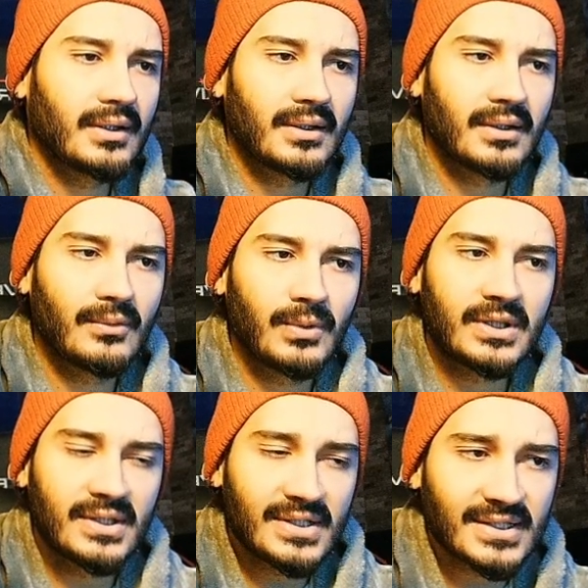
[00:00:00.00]
with
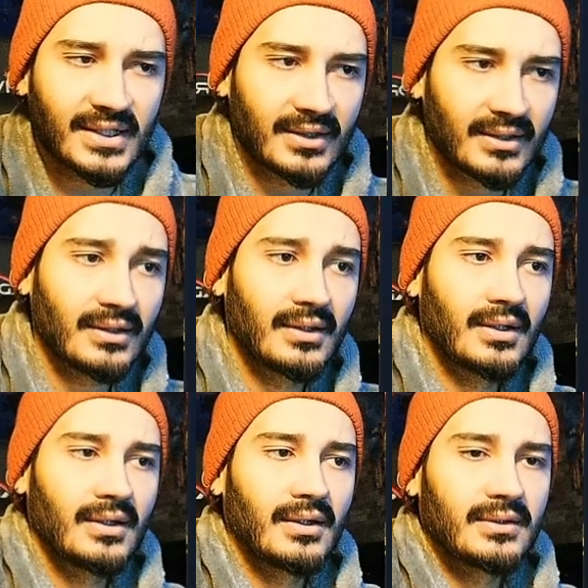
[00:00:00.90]
this skill,
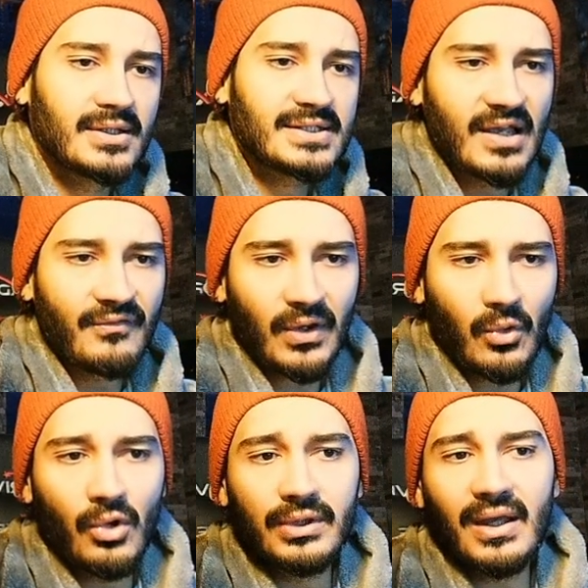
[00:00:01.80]
this effect
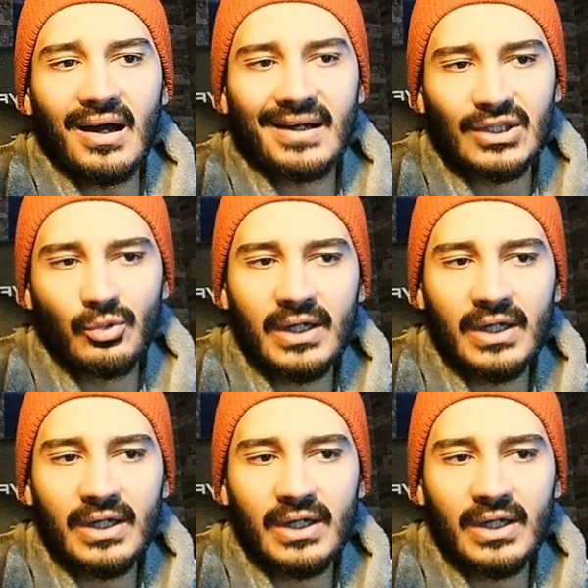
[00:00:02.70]
only activate